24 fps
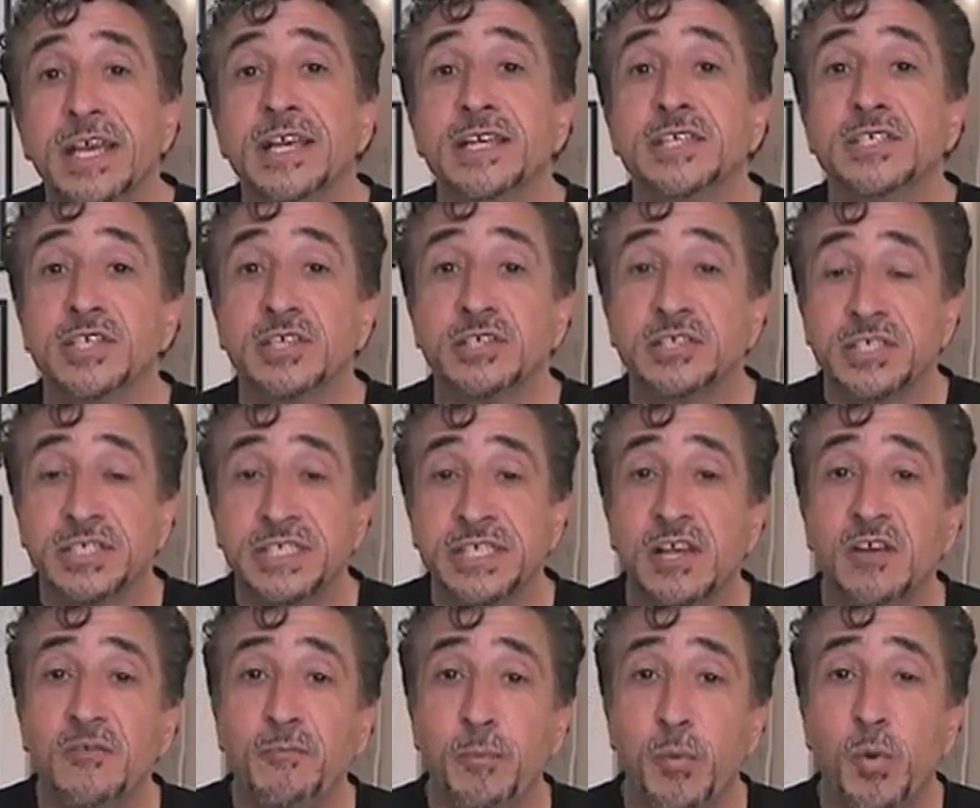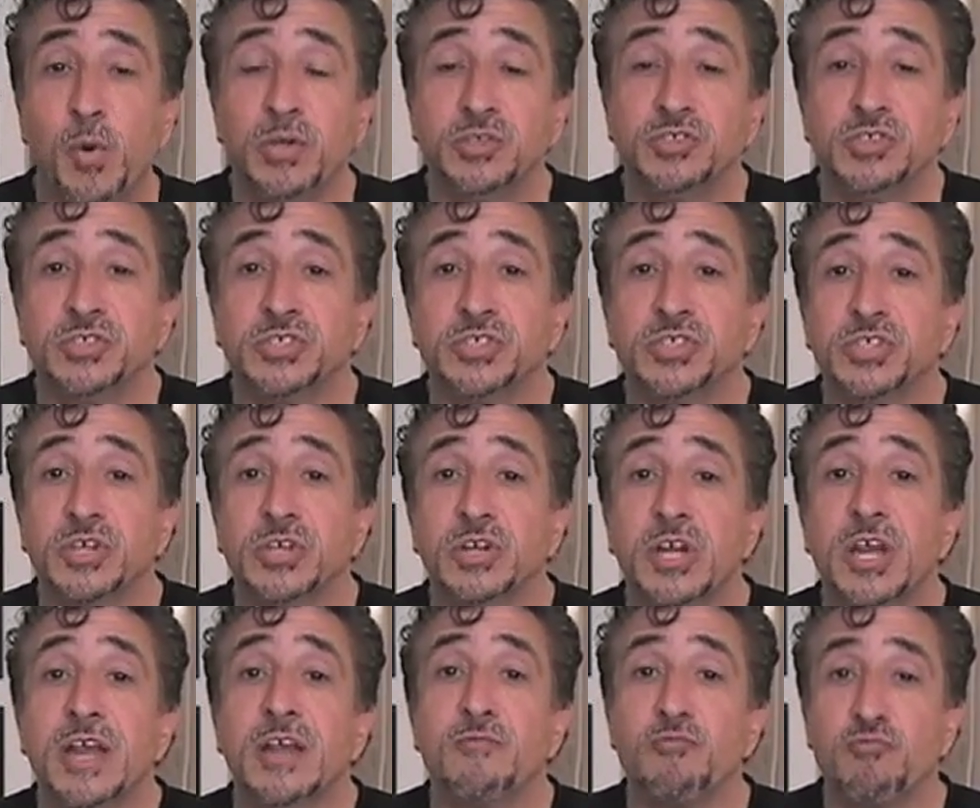So
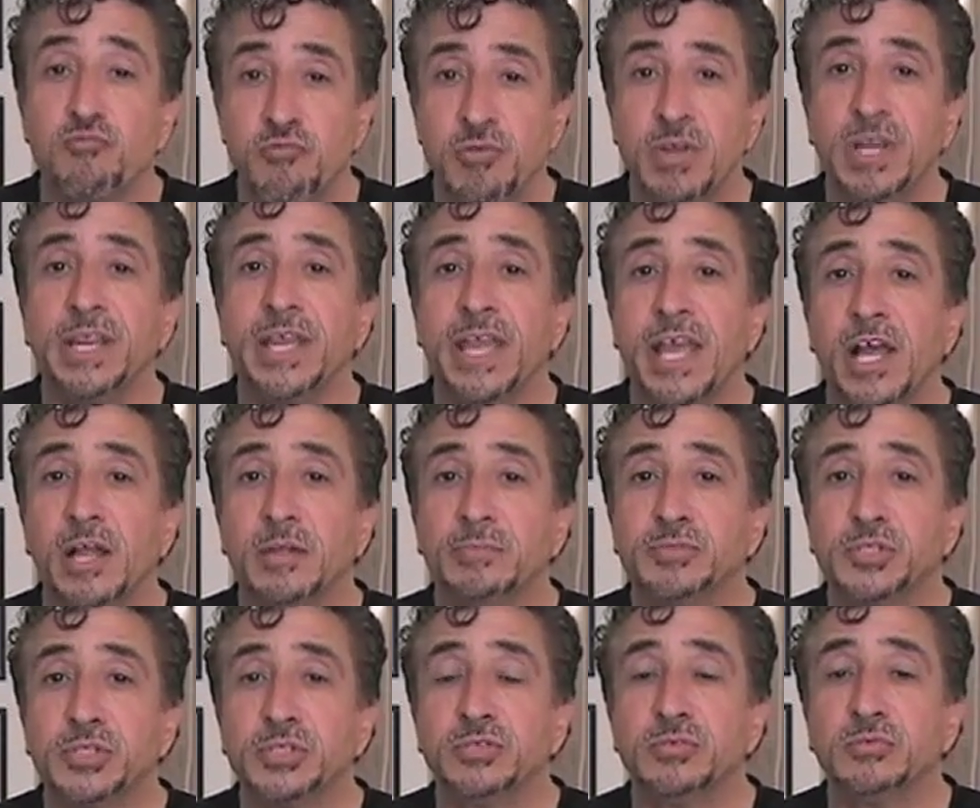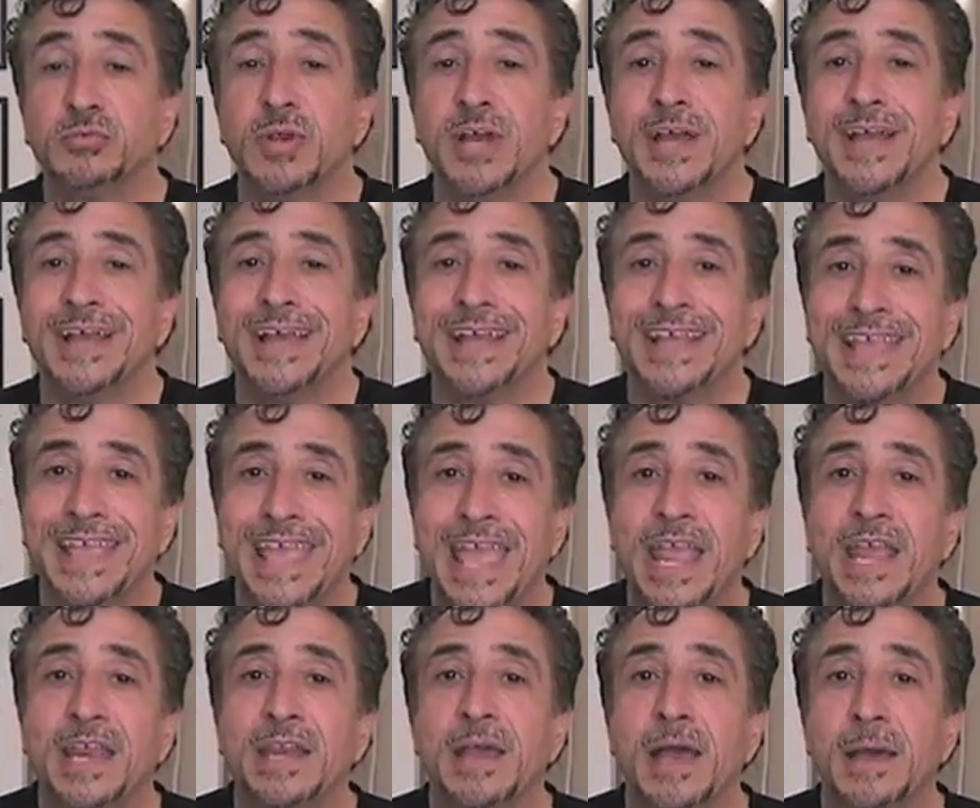self-portraiture really helps you
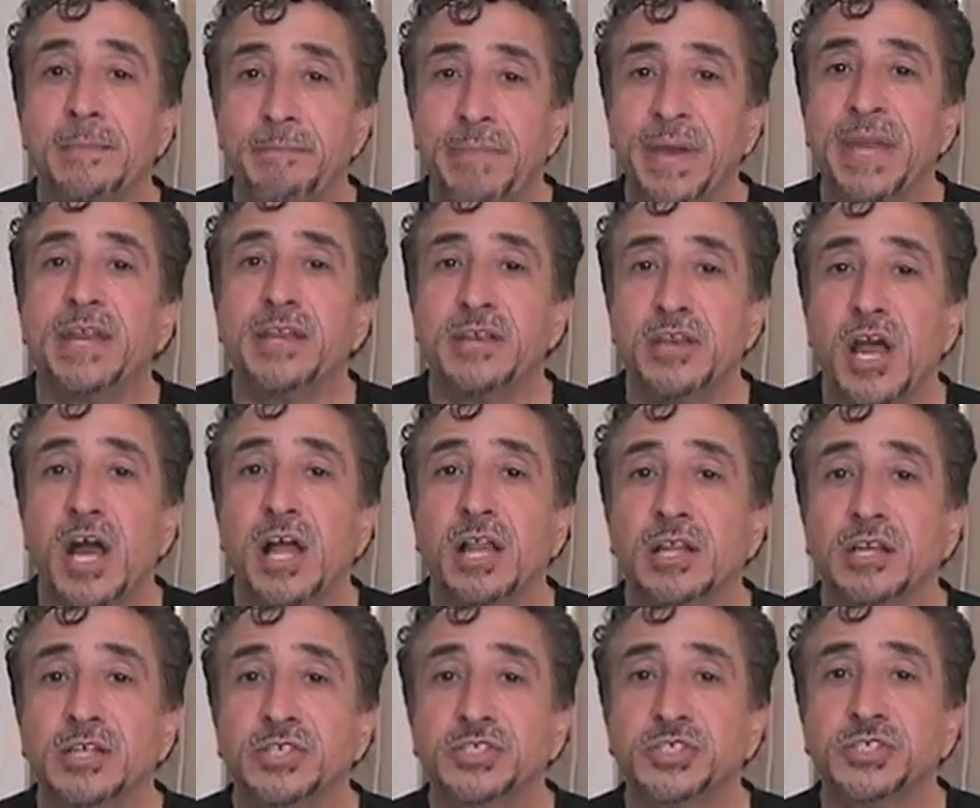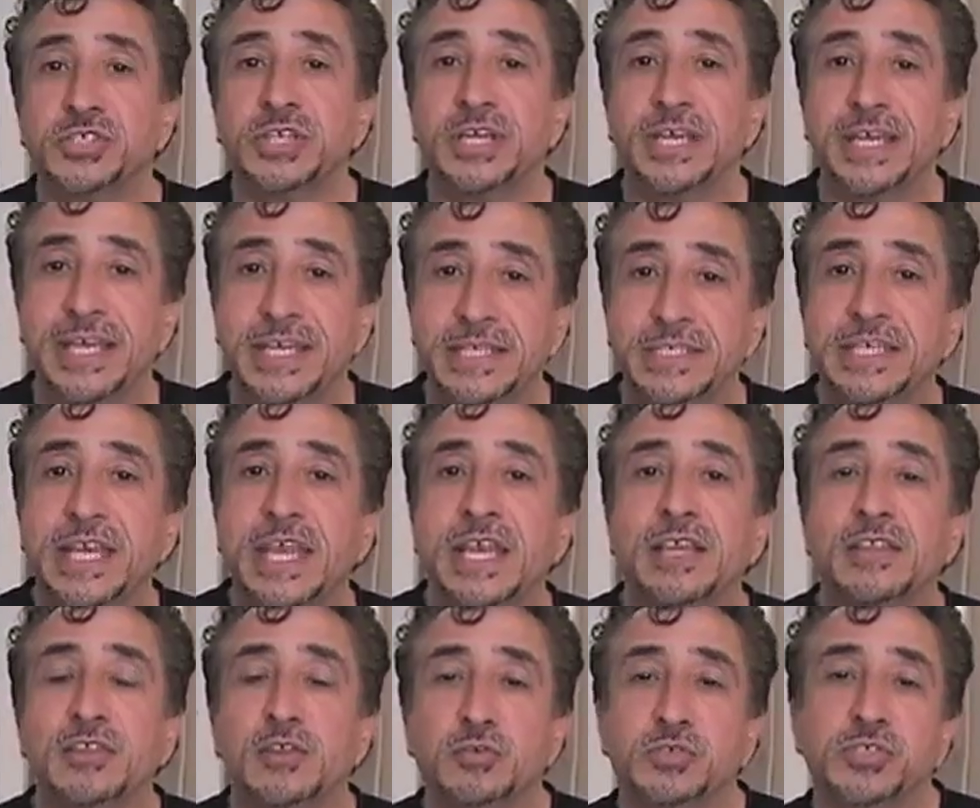gain a better knowledge in taking those